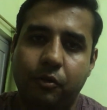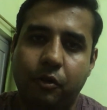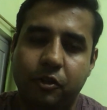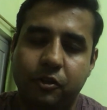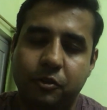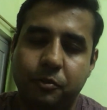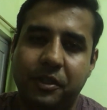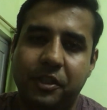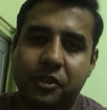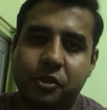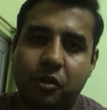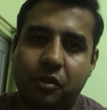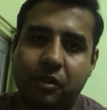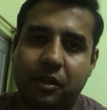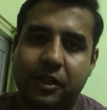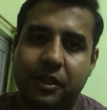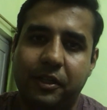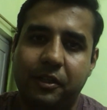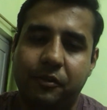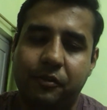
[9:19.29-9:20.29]
was based on
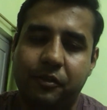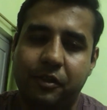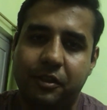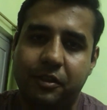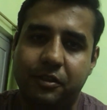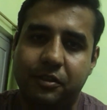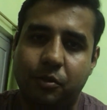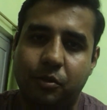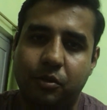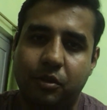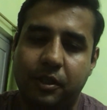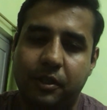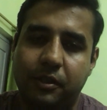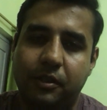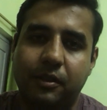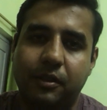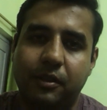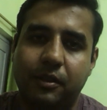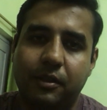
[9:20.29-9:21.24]
current affairs only.